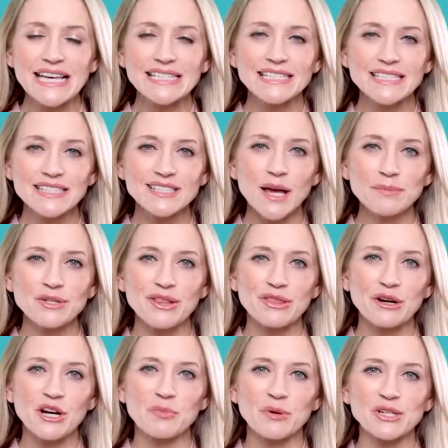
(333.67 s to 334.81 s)
Since up to
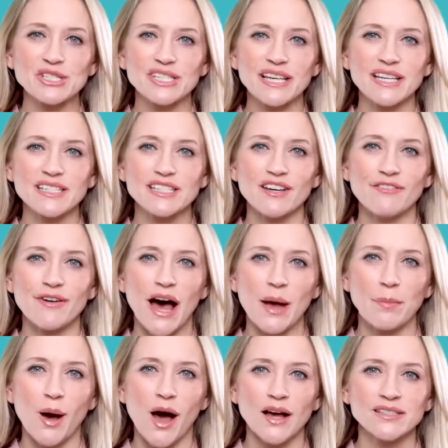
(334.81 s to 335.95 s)
30% of
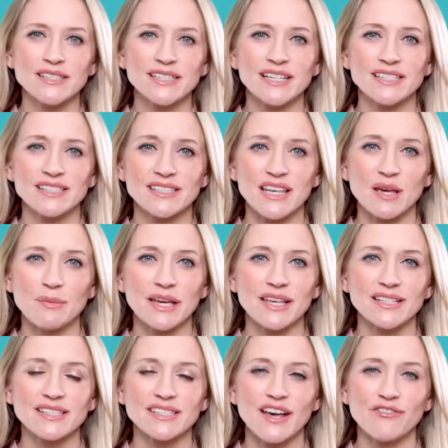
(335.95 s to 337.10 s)
hypoxic ischemic
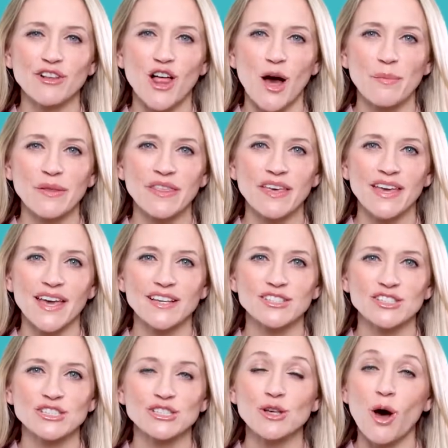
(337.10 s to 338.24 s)
encephalopathy
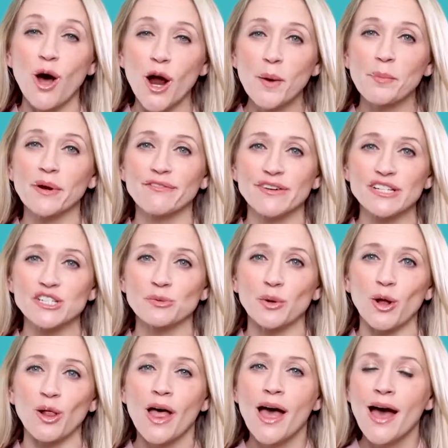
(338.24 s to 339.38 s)
cases are
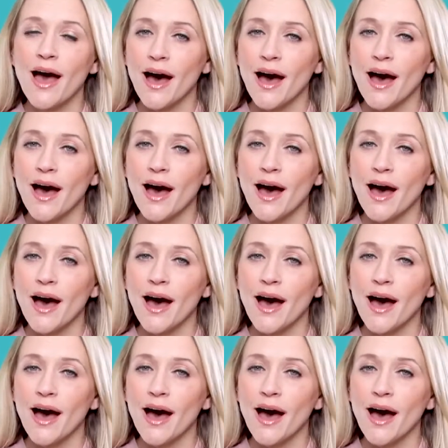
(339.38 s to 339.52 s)
preventable,